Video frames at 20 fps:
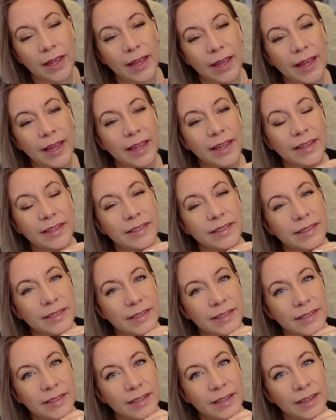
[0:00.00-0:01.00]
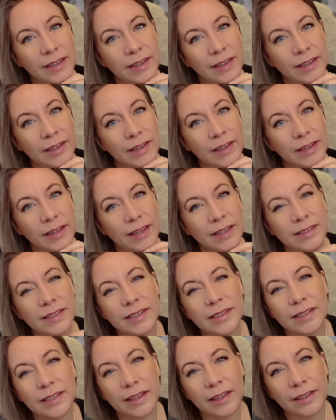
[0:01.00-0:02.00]
as a
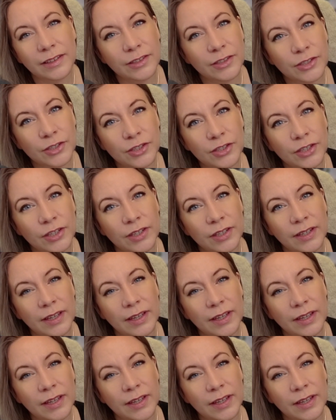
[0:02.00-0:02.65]
nudge,